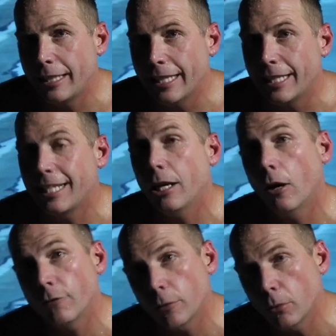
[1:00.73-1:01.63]
get
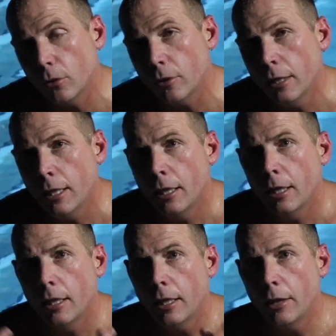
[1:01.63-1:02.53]
comfortable
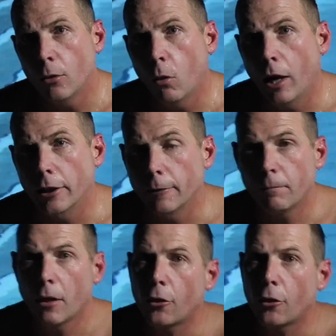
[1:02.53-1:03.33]
in the water.